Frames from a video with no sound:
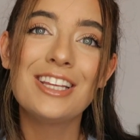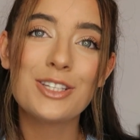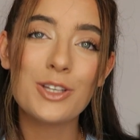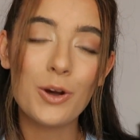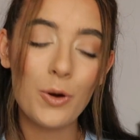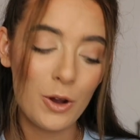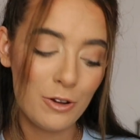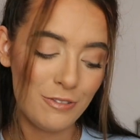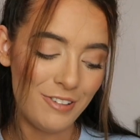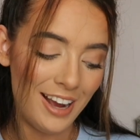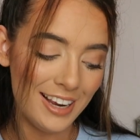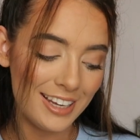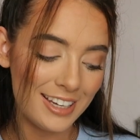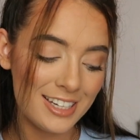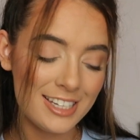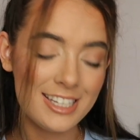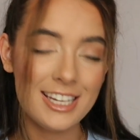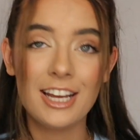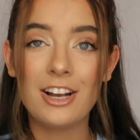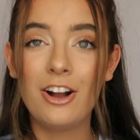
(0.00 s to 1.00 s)
So if I
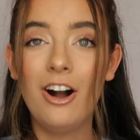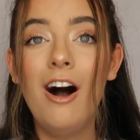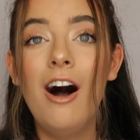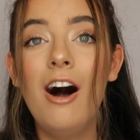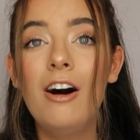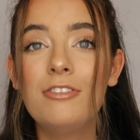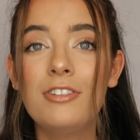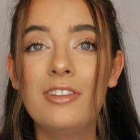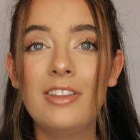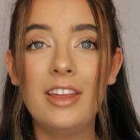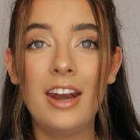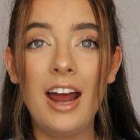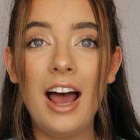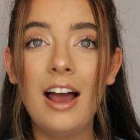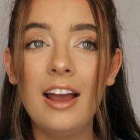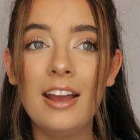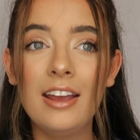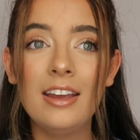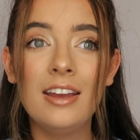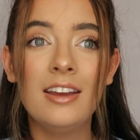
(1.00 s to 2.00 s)
can tick off that
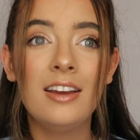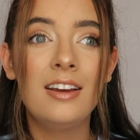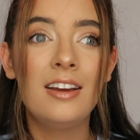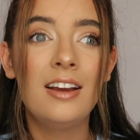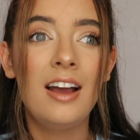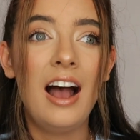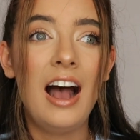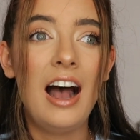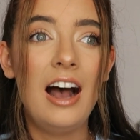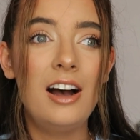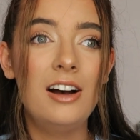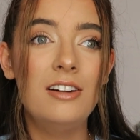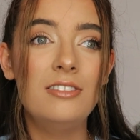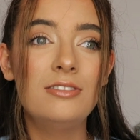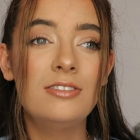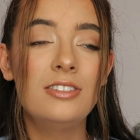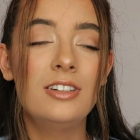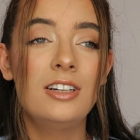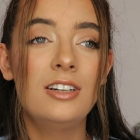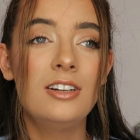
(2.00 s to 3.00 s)
I
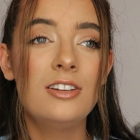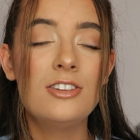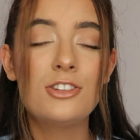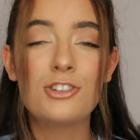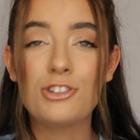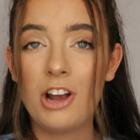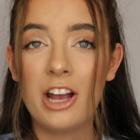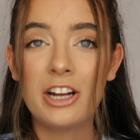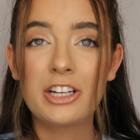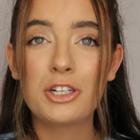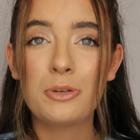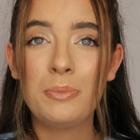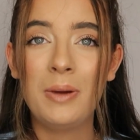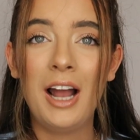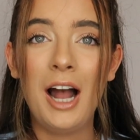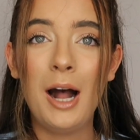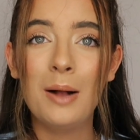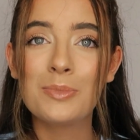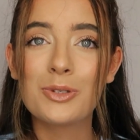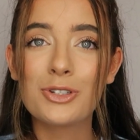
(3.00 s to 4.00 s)
have stretched
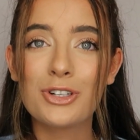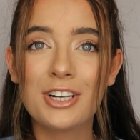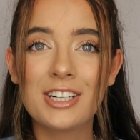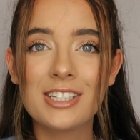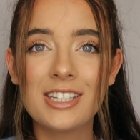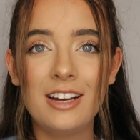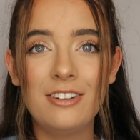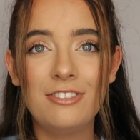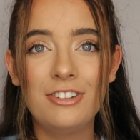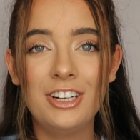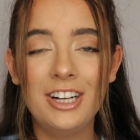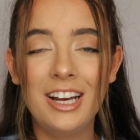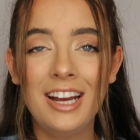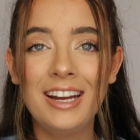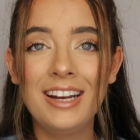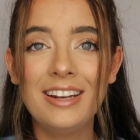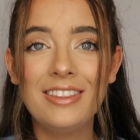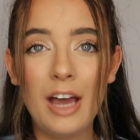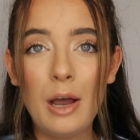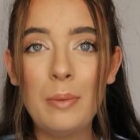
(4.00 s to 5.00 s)
my hamstrings every
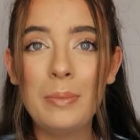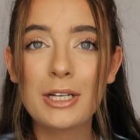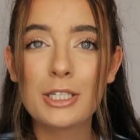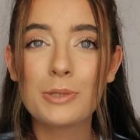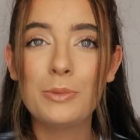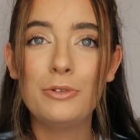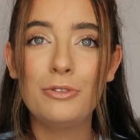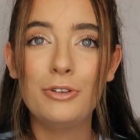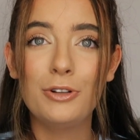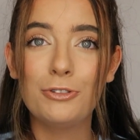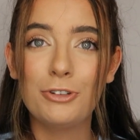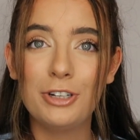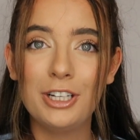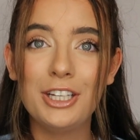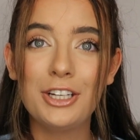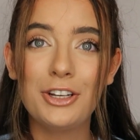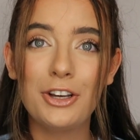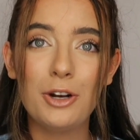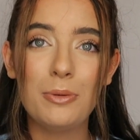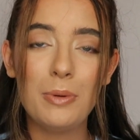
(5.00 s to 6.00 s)
night, that makes me feel
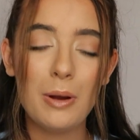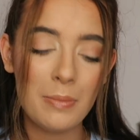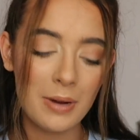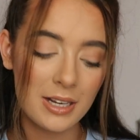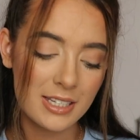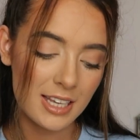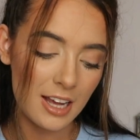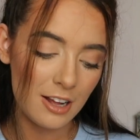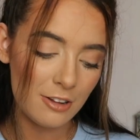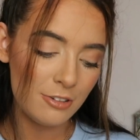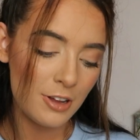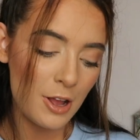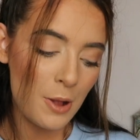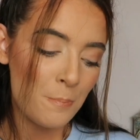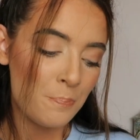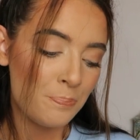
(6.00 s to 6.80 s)
really good about myself.